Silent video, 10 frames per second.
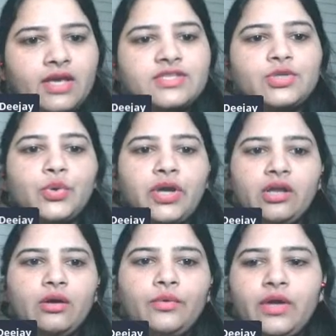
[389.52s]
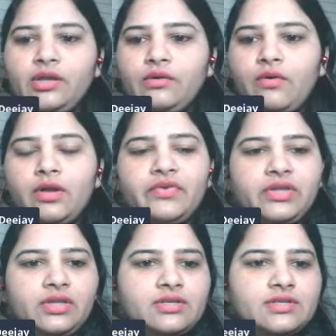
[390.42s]
Is it okay now? Can you all
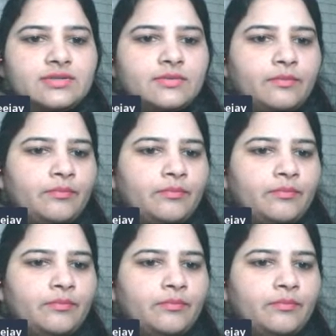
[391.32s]
read this?